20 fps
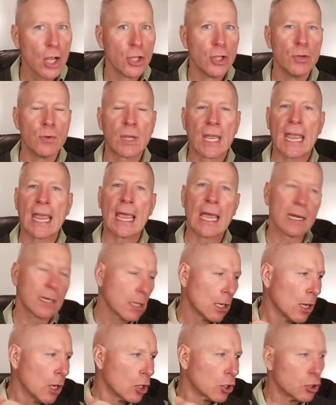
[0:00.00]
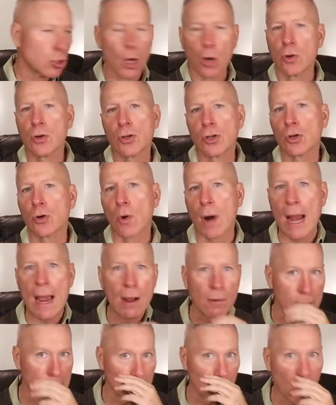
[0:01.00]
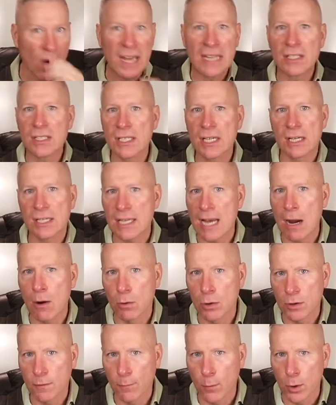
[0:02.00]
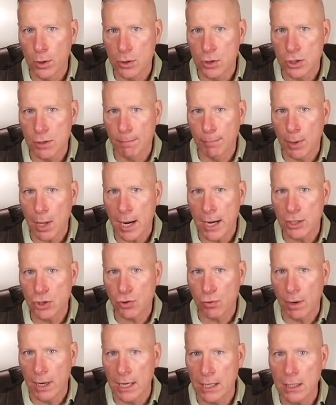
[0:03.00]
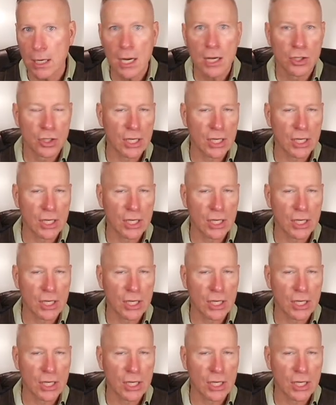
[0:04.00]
You can't go to the ground and wait 6 hours for your supply train